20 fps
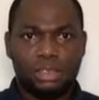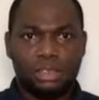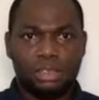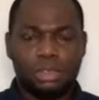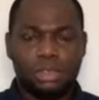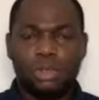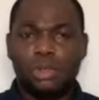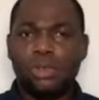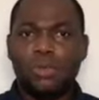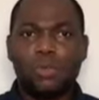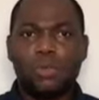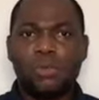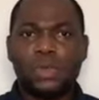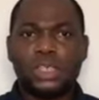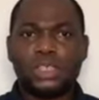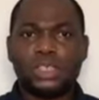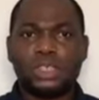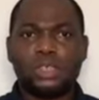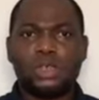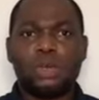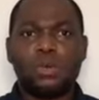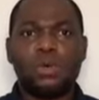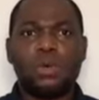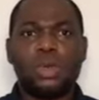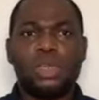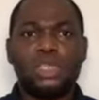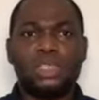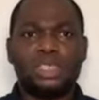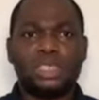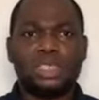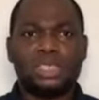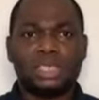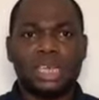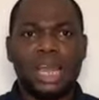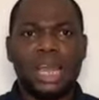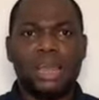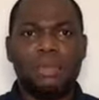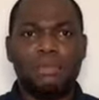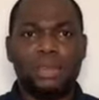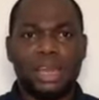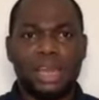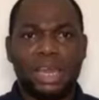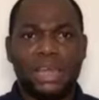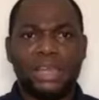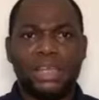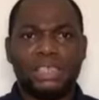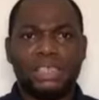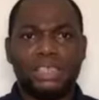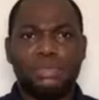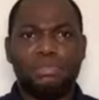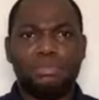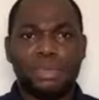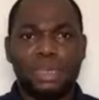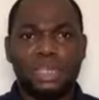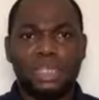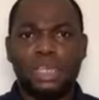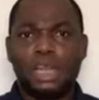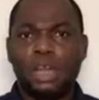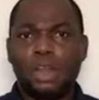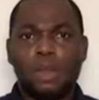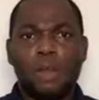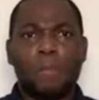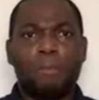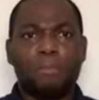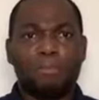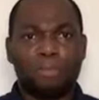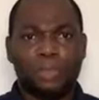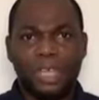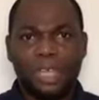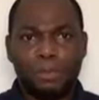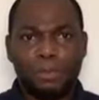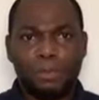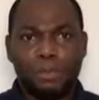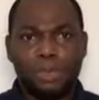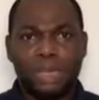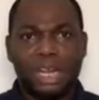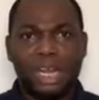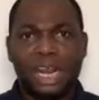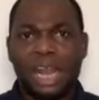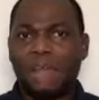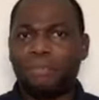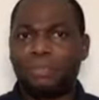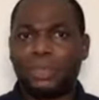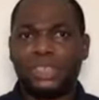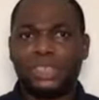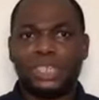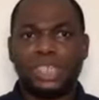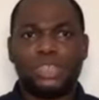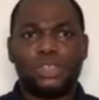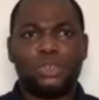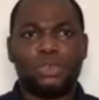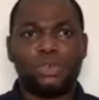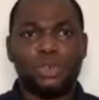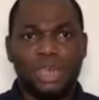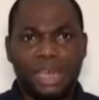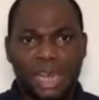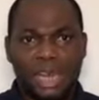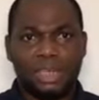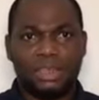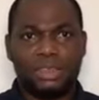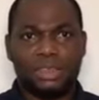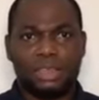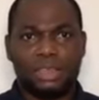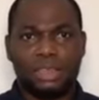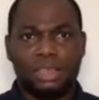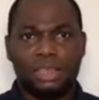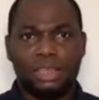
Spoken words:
You don't waste your quality time, energy, money on people that appreciate you not.